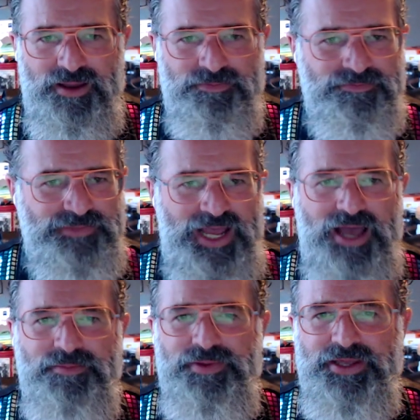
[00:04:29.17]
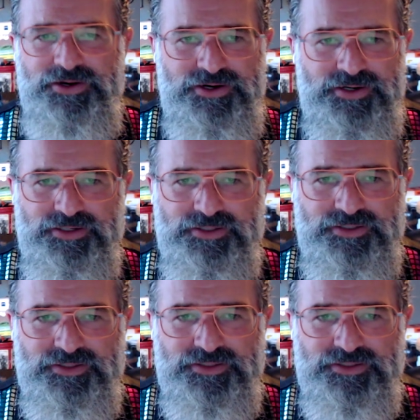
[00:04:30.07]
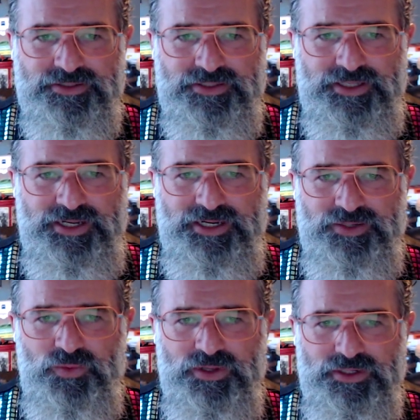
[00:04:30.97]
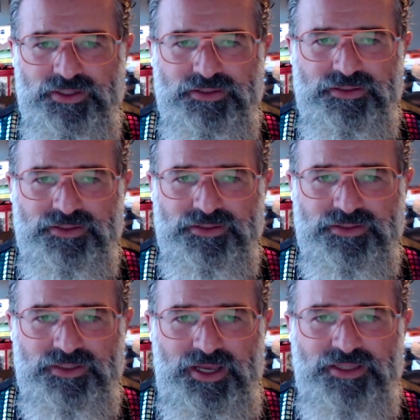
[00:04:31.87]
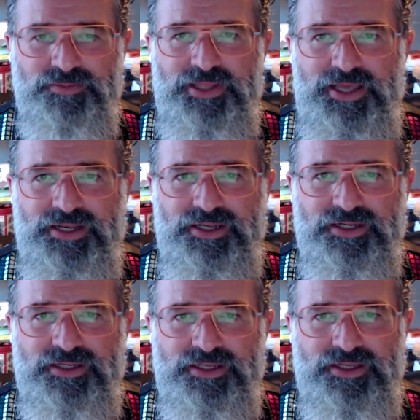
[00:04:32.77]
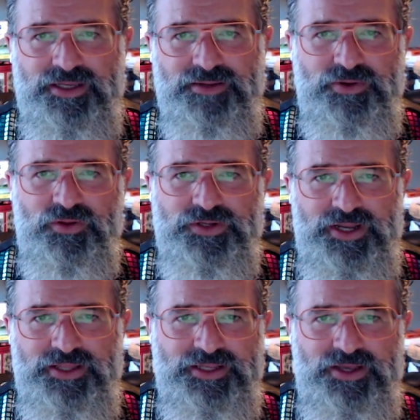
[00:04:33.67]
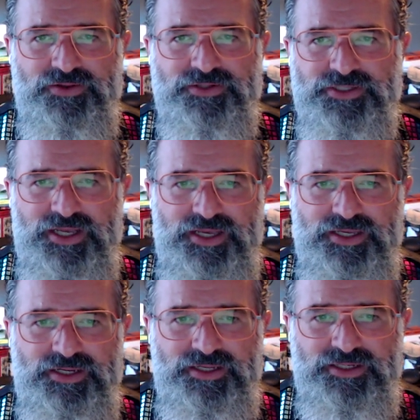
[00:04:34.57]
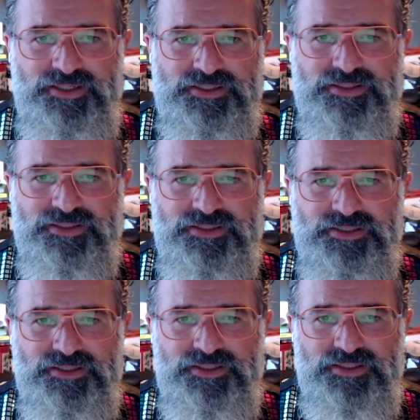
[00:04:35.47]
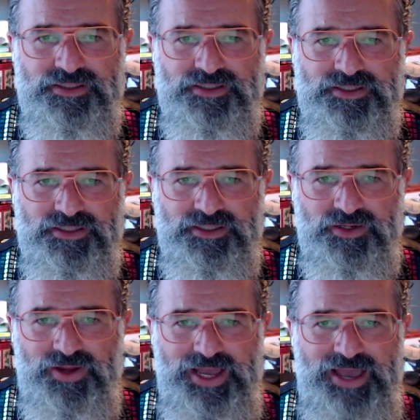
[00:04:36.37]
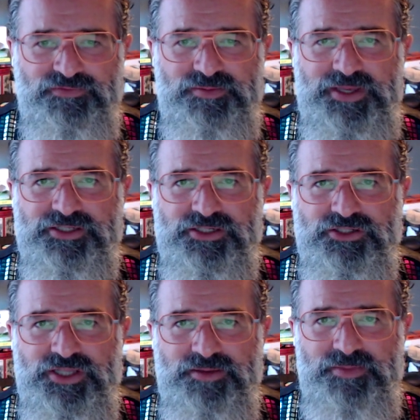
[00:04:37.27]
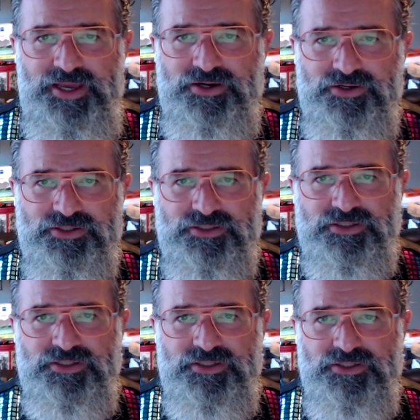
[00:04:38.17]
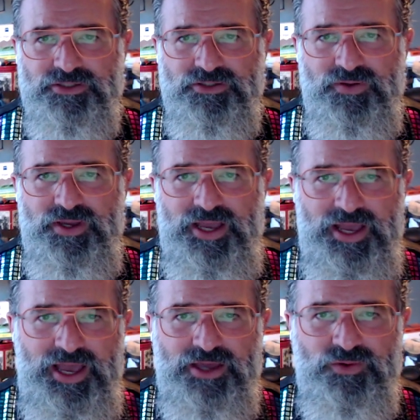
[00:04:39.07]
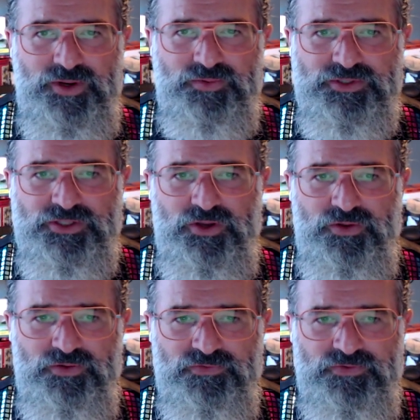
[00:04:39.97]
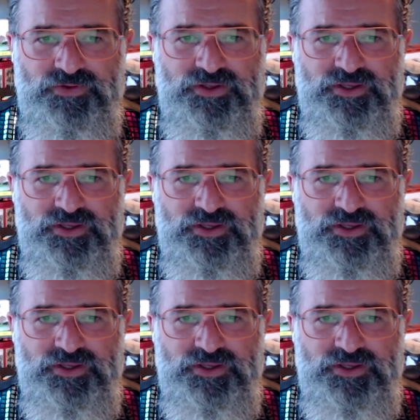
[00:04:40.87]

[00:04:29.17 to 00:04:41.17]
I'm not better than anyone on the planet. Hold on the other side, and I have a message that matters. So how do I resolve